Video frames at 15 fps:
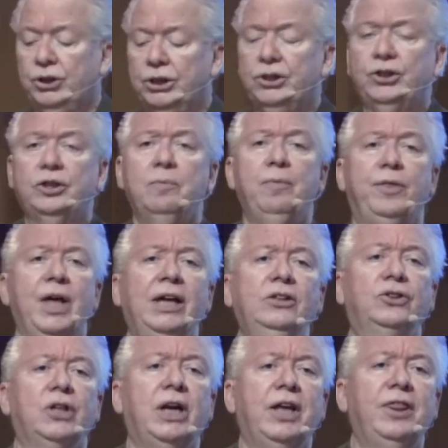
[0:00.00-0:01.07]
just some
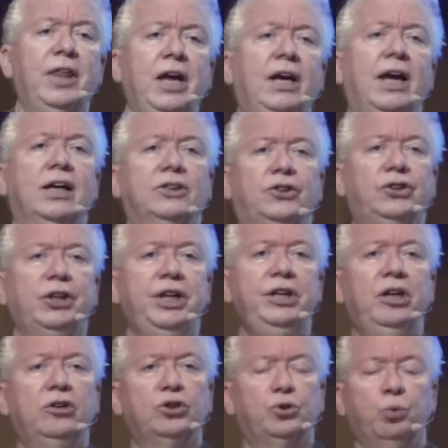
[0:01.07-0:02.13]
things that I think as
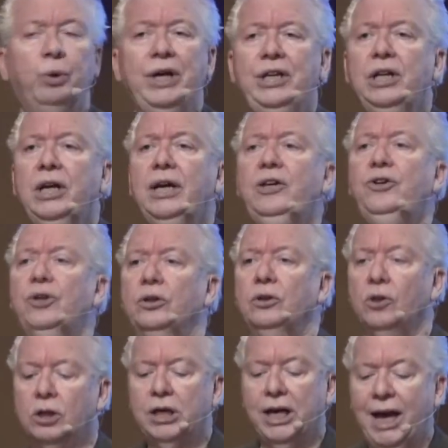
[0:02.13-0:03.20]
seniors we need to
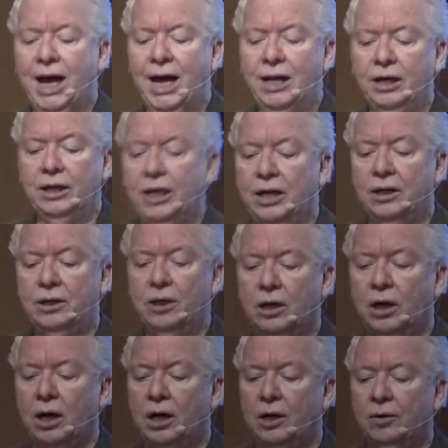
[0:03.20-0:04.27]
look at in
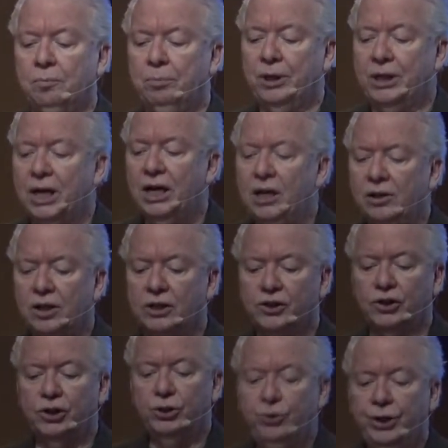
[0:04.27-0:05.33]
uh, beginning
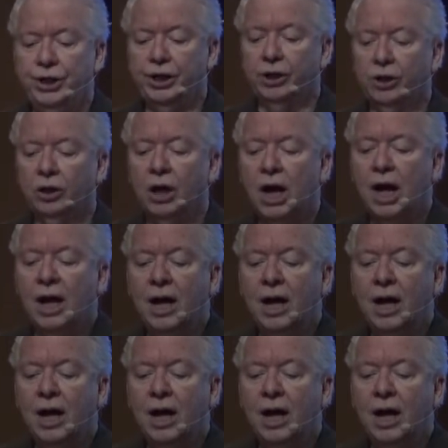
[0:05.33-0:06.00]
this new year.